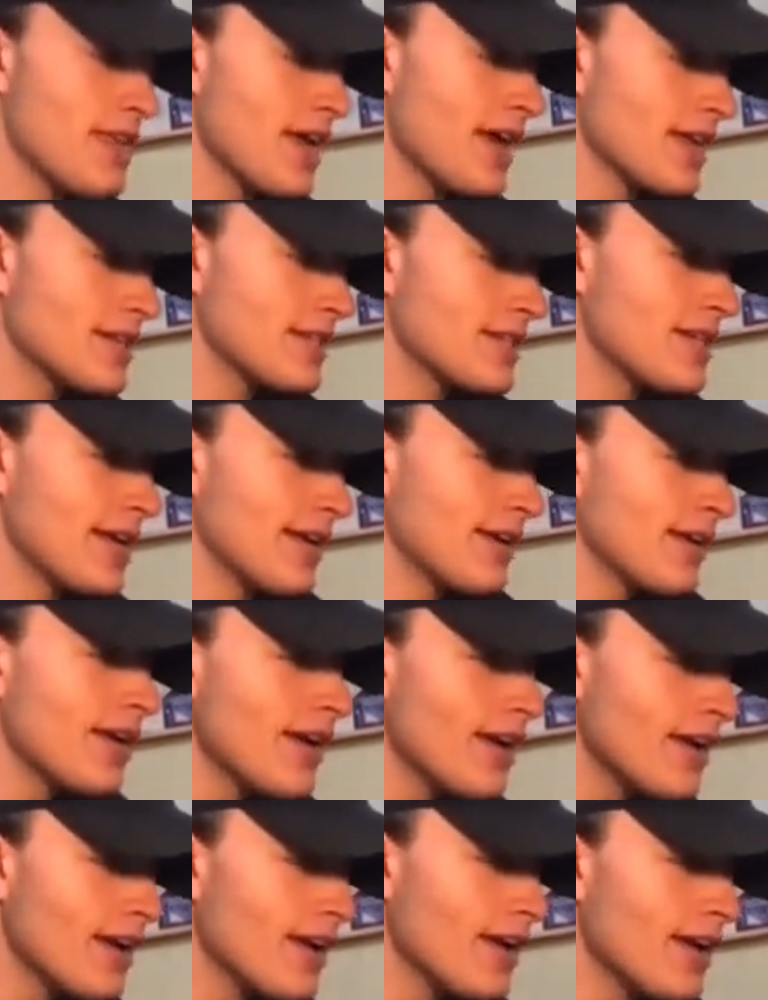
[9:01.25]
They had to take
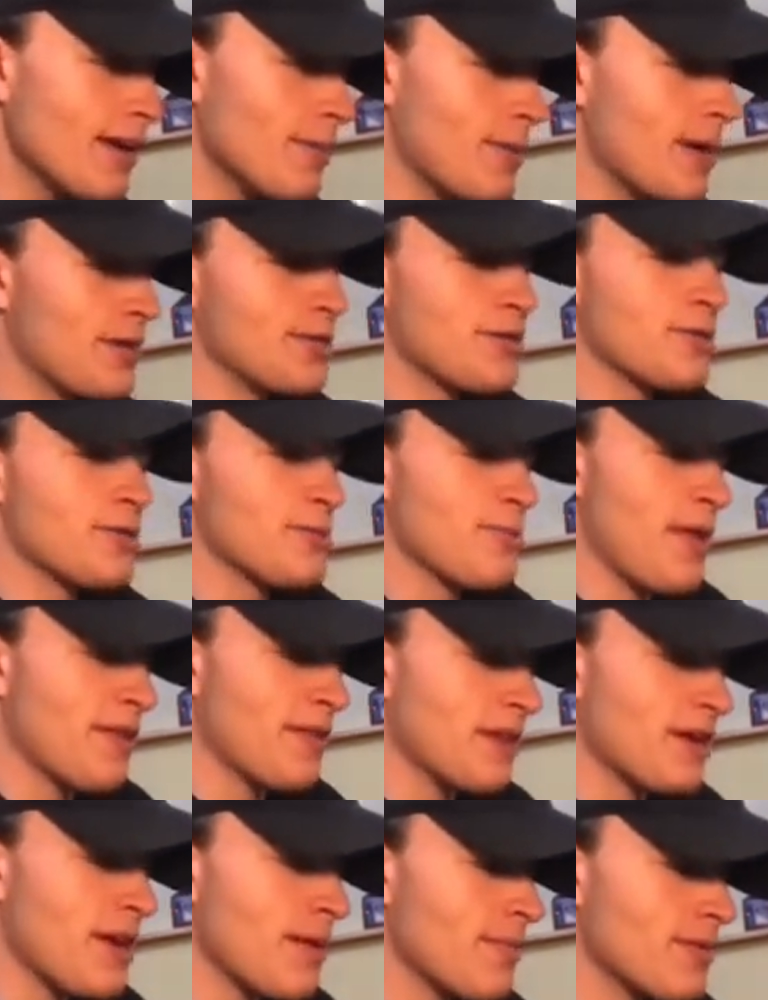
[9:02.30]
pictures without
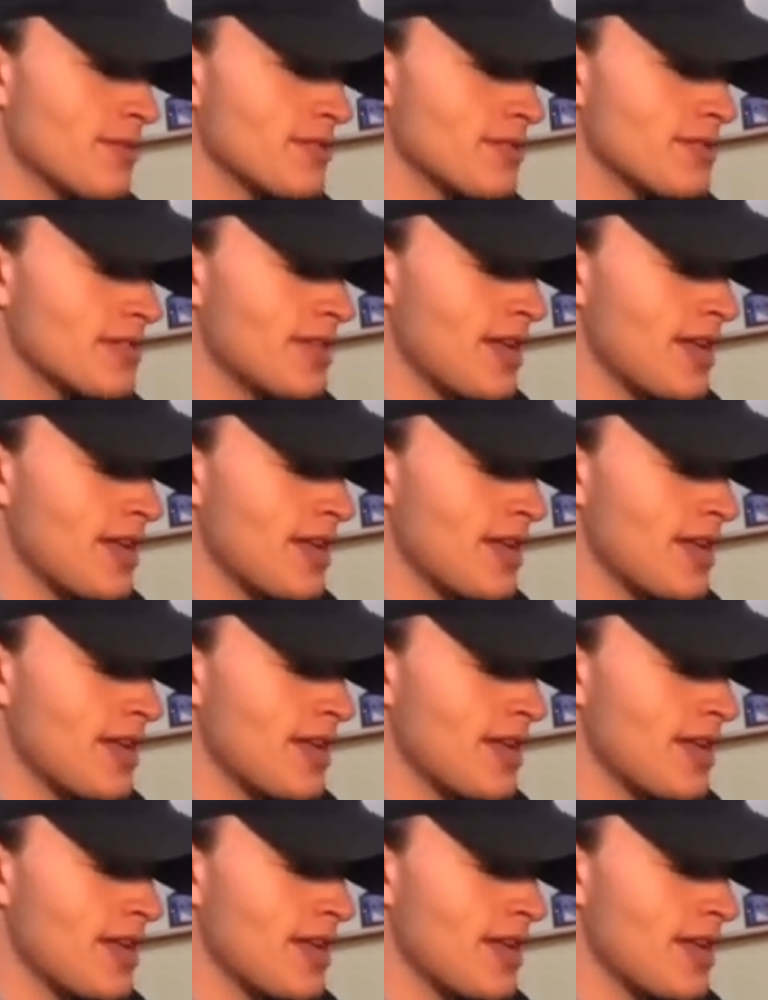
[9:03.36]
the numbers and